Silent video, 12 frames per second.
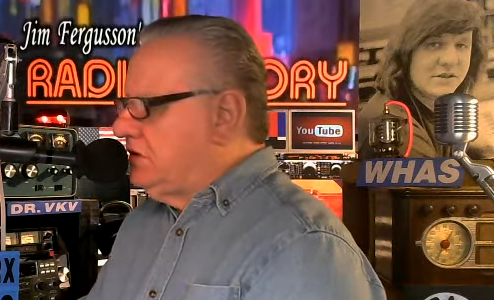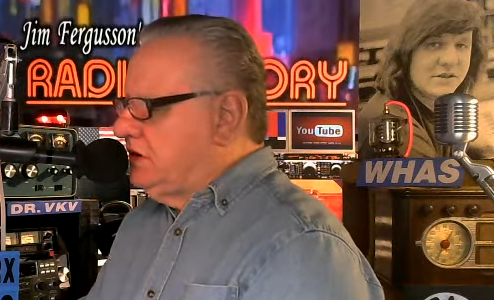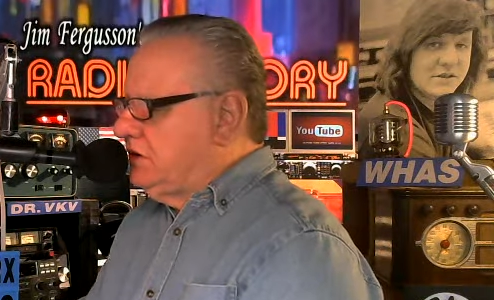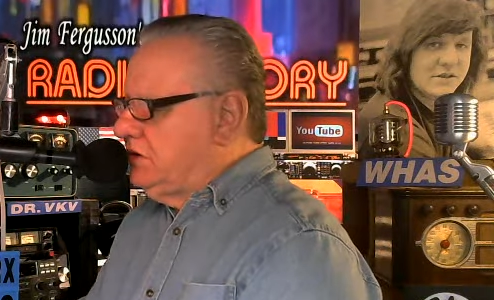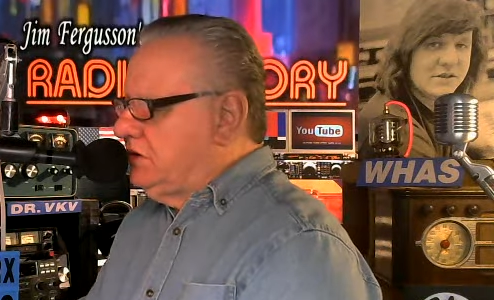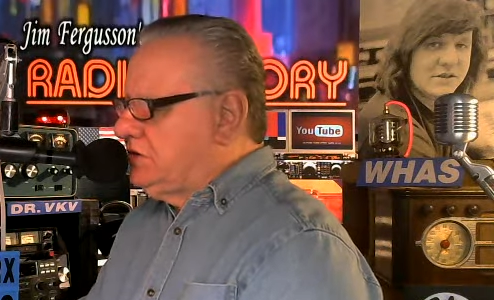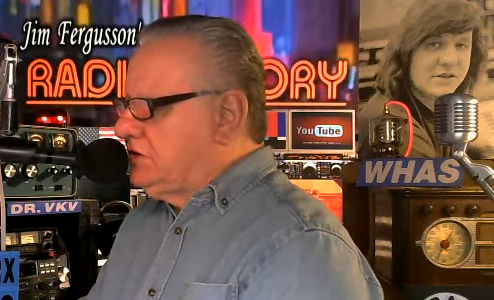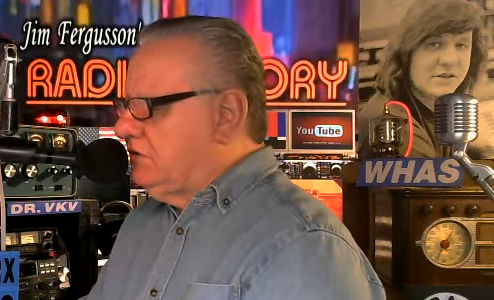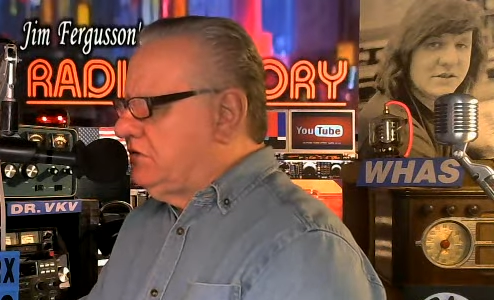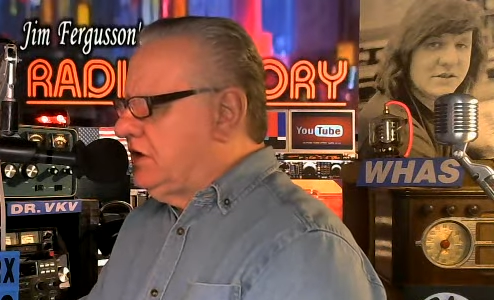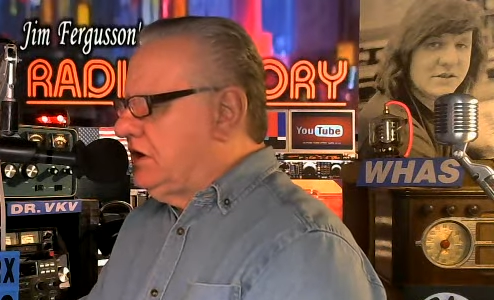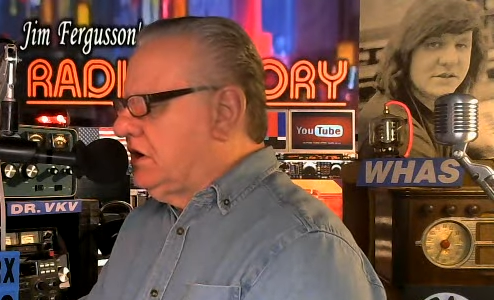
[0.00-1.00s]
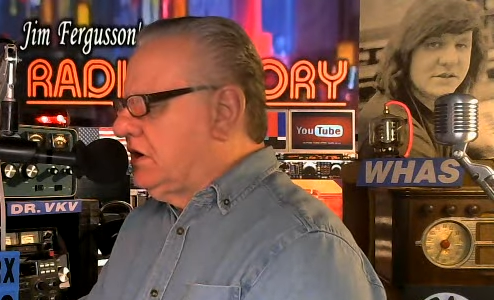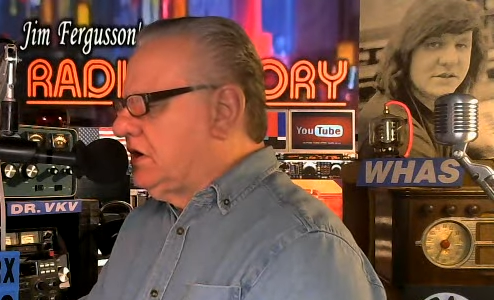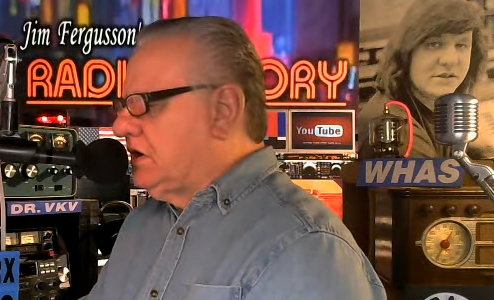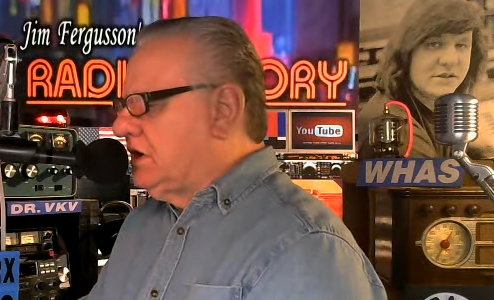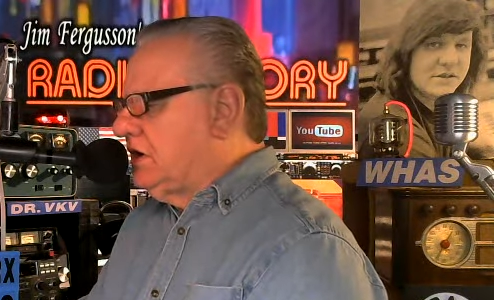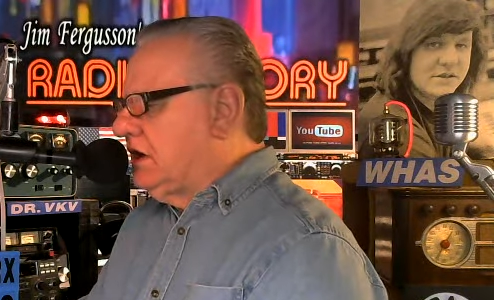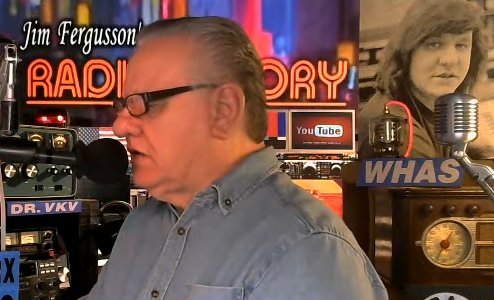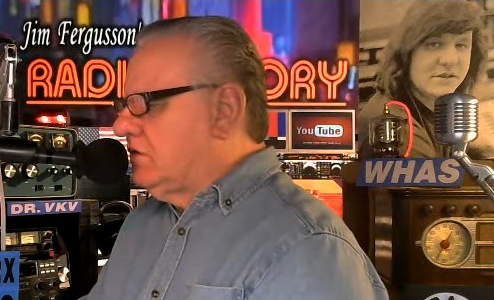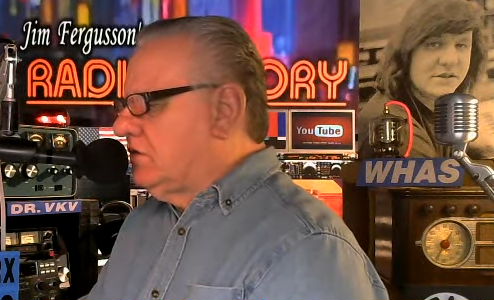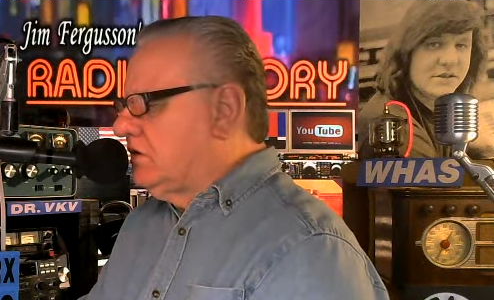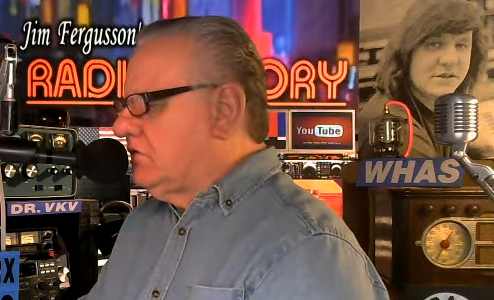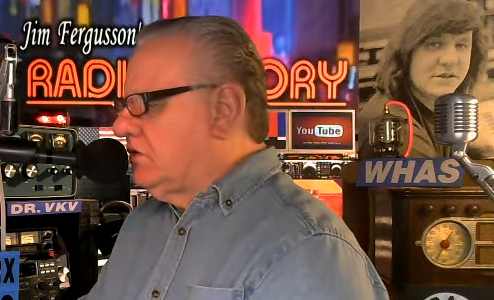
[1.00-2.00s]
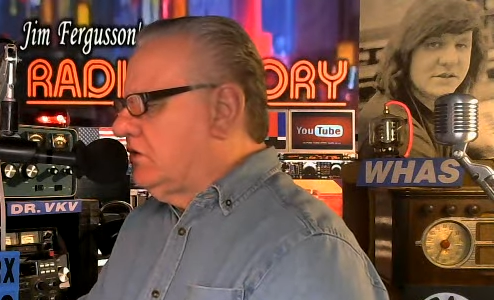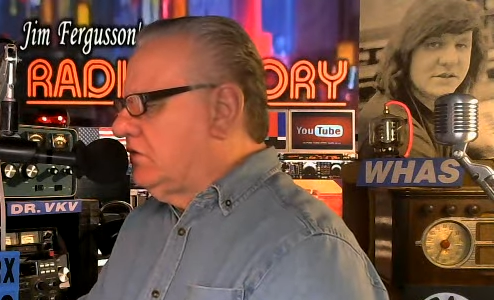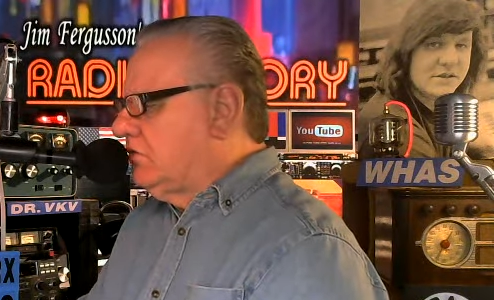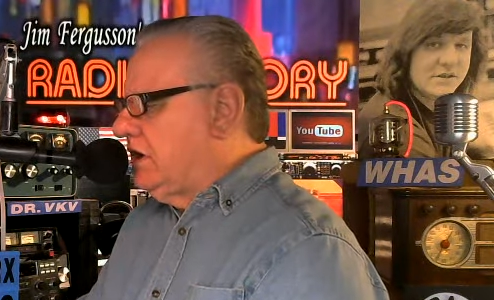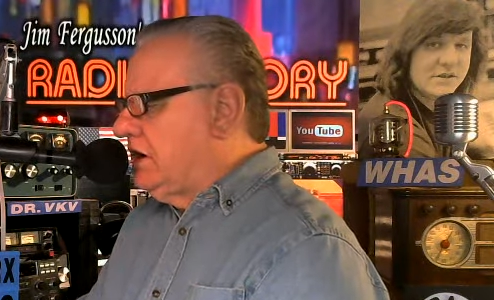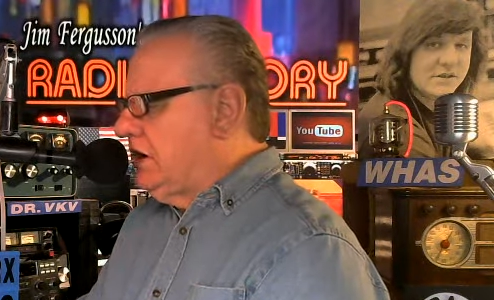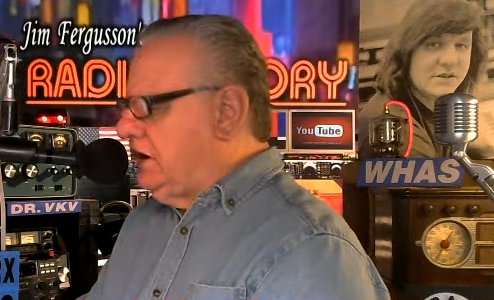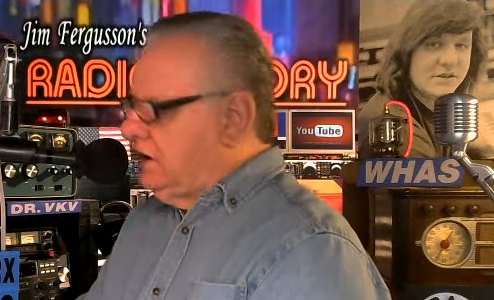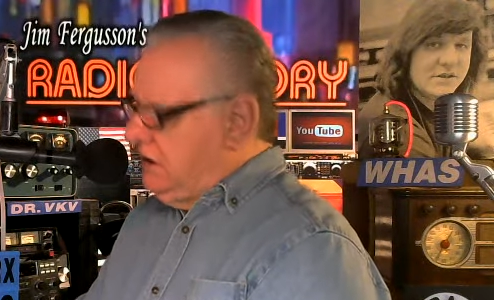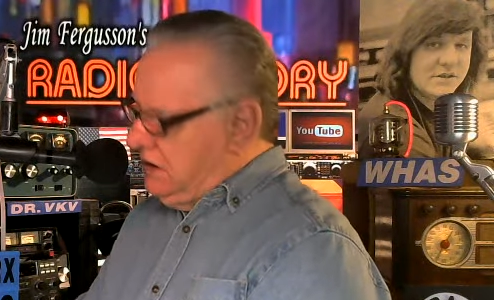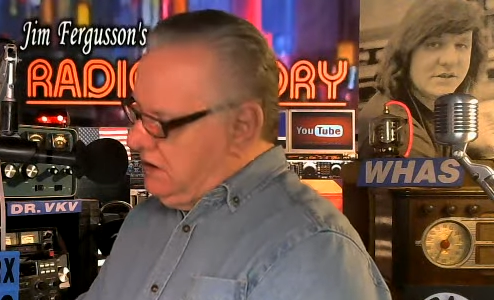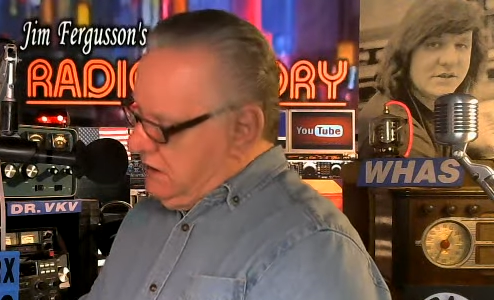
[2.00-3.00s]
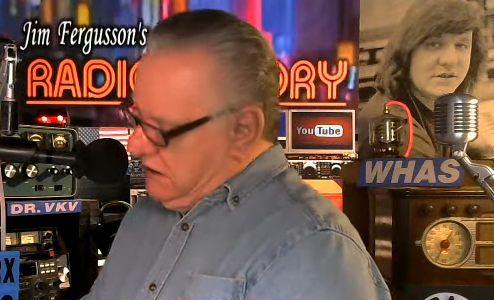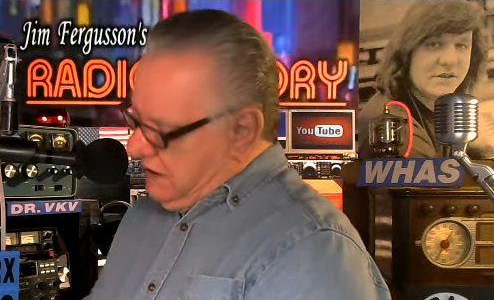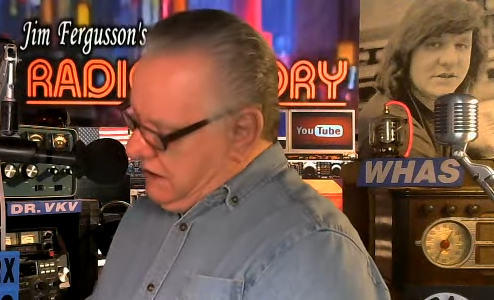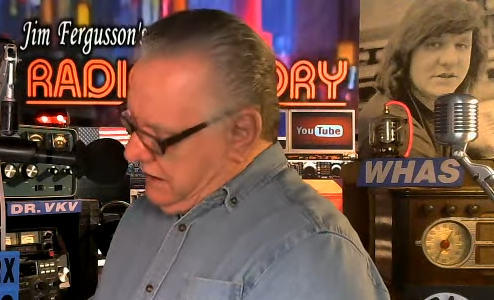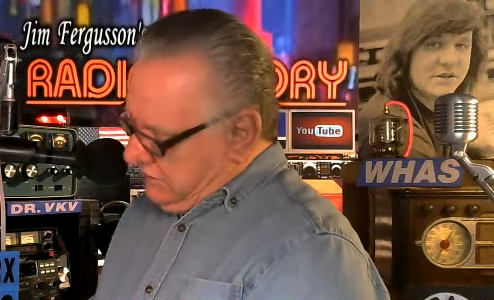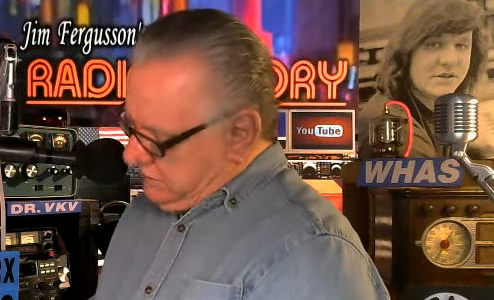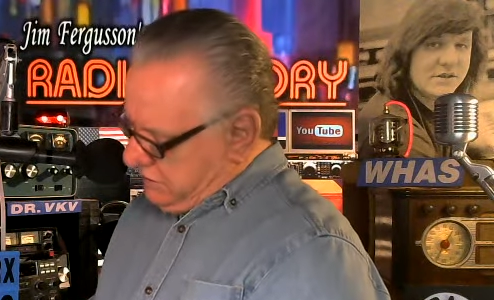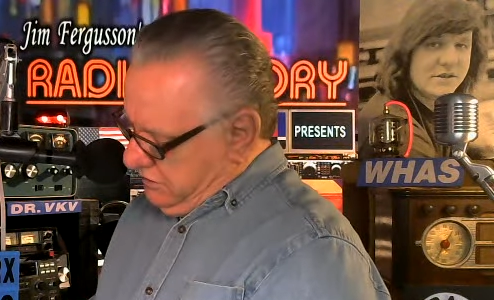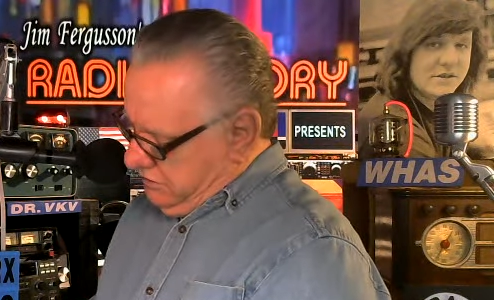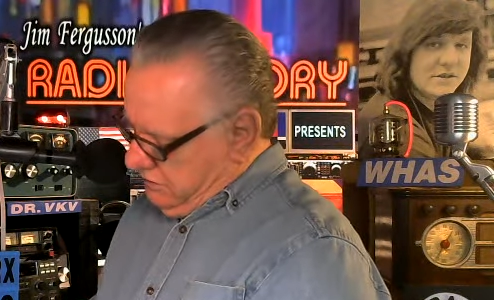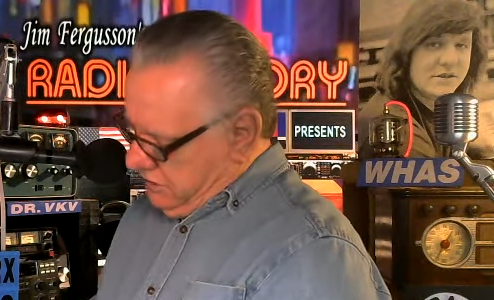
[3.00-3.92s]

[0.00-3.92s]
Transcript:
Speaker 1: the QSO Vlog uh, network for Friday afternoon.